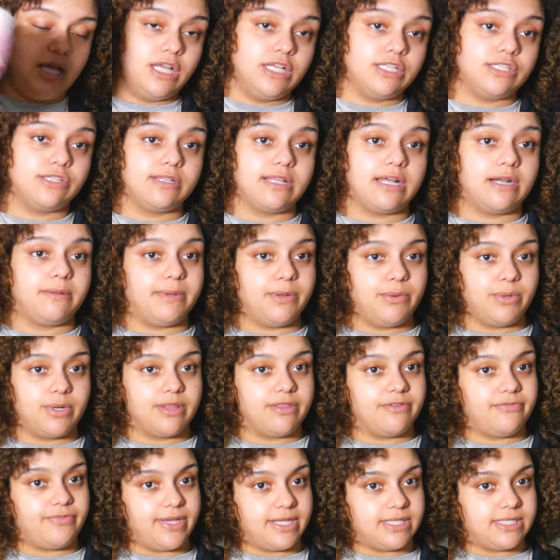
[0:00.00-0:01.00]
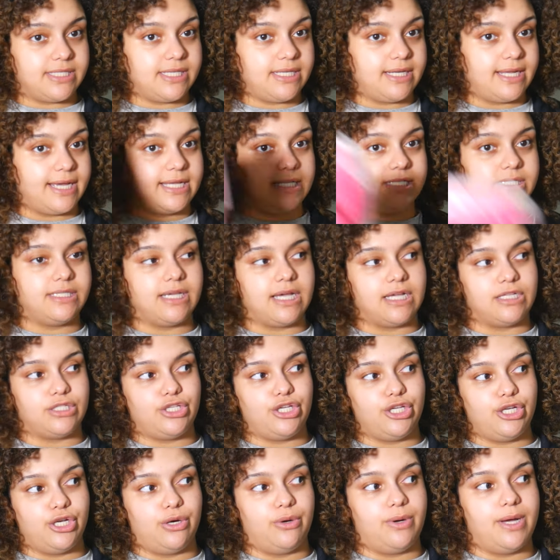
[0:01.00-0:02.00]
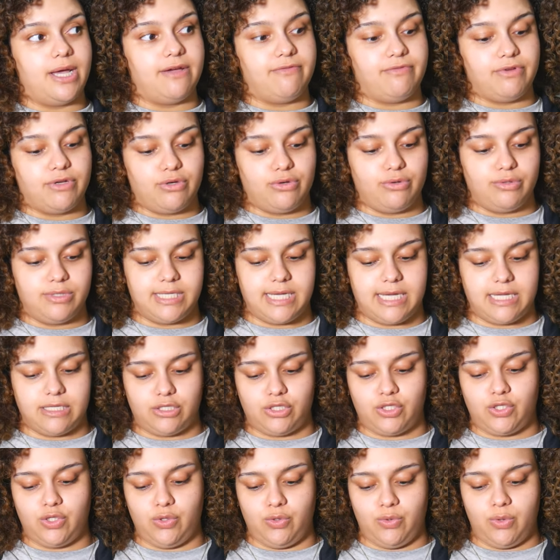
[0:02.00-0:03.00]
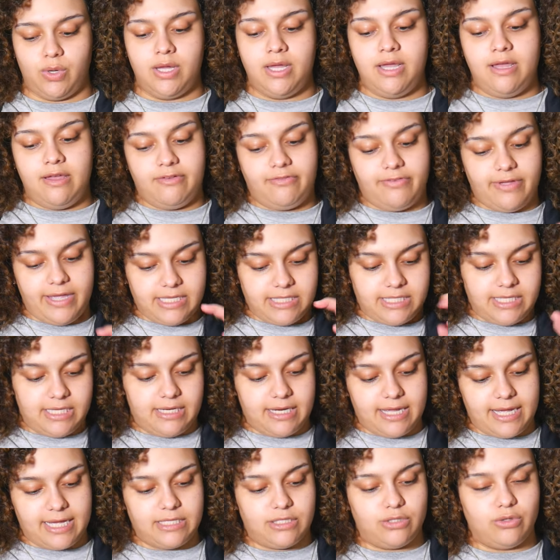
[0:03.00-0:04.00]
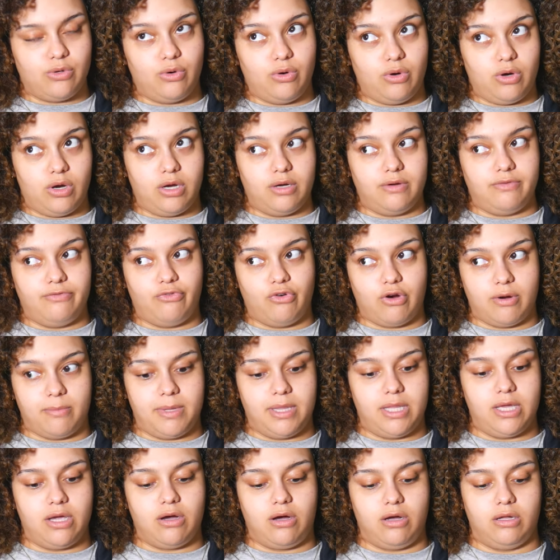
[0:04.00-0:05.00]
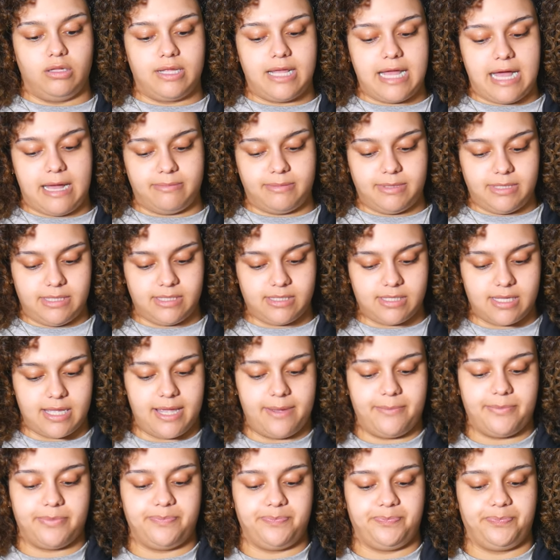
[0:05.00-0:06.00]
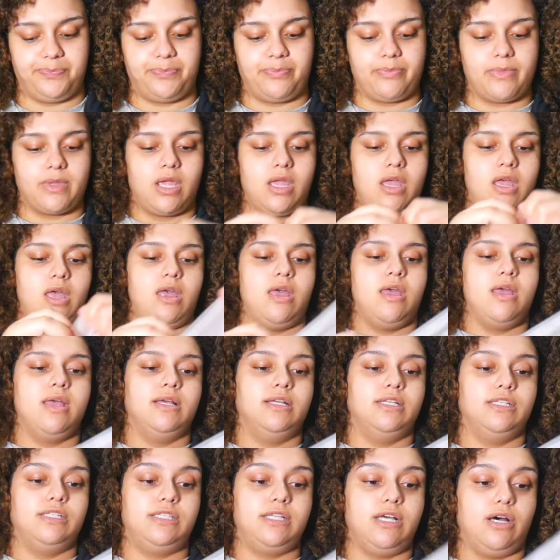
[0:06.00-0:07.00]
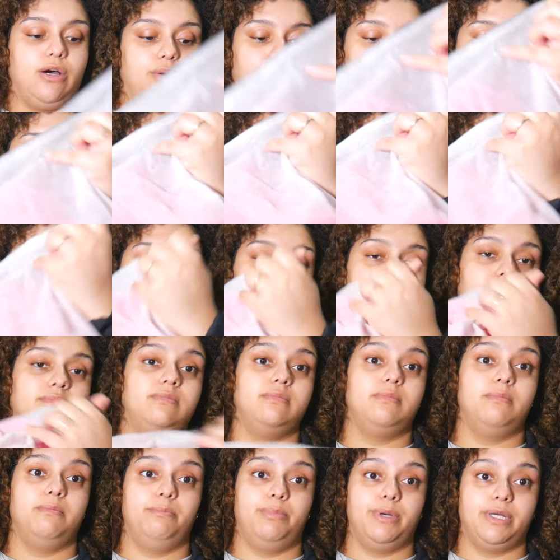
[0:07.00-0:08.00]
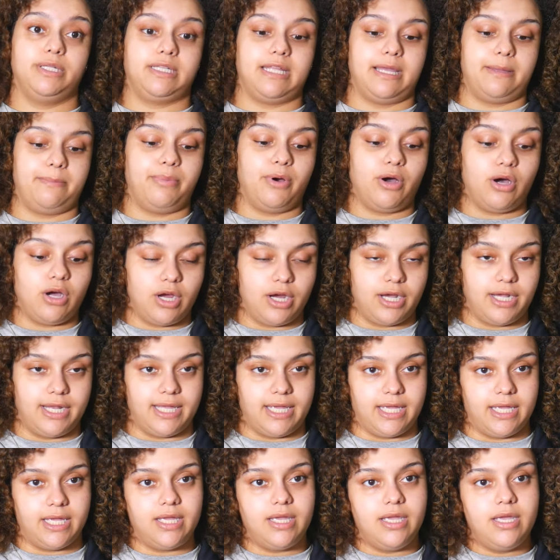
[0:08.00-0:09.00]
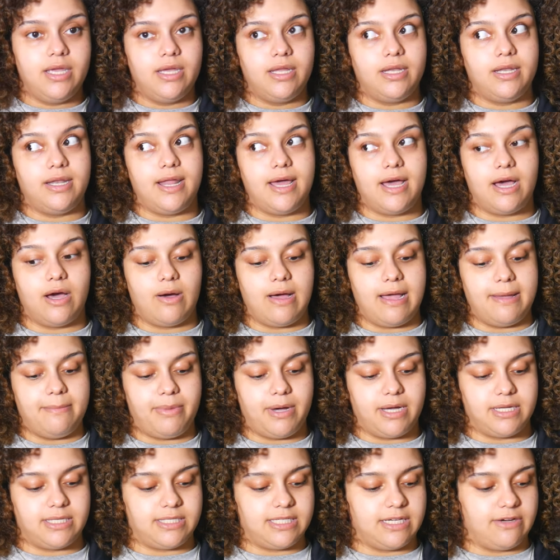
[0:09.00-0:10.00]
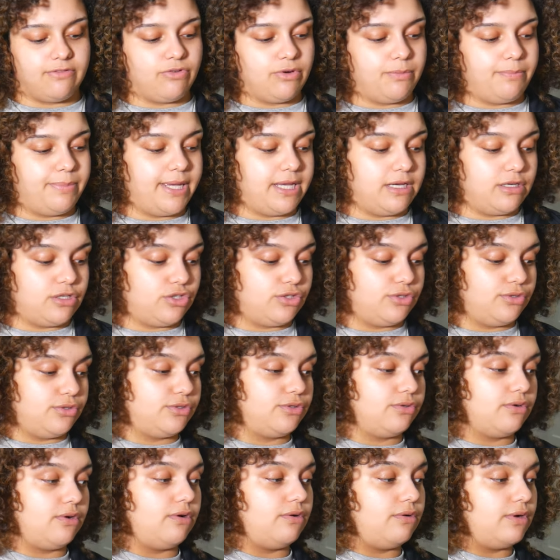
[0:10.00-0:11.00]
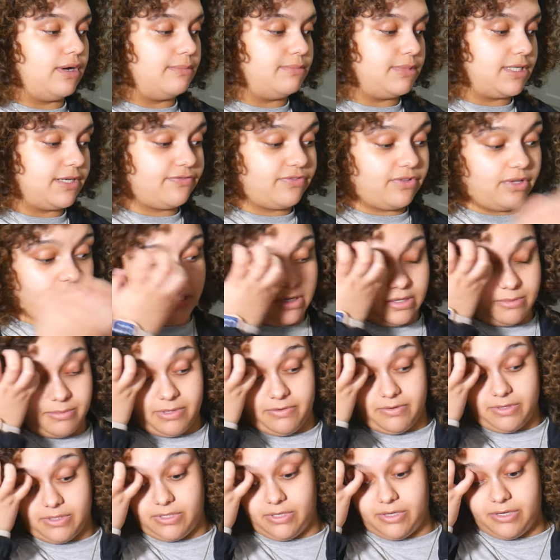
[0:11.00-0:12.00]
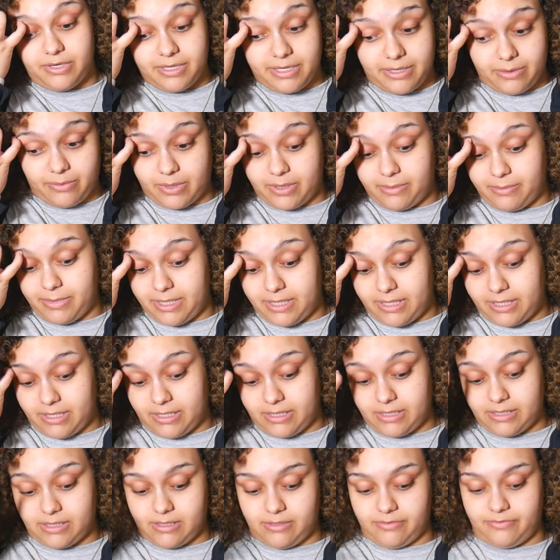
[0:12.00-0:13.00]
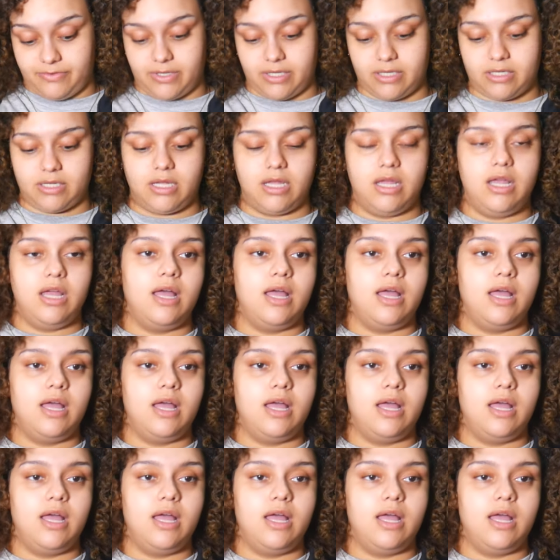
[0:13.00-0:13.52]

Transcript: So that'll be one of the fancy nights. As you know, every cruise has 2 fancy nights, or formerly called captain's night. So, birthday party. Now, I bought several pink shoes, so I'm definitely gonna be returning one because the fuck.